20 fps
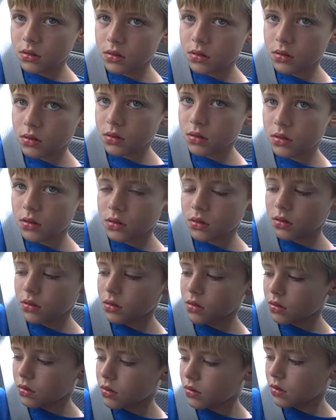The J
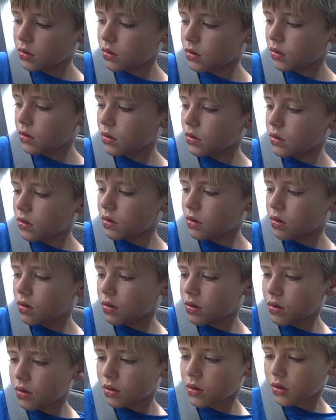is pronounced
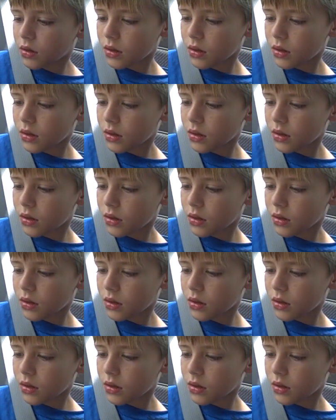with a,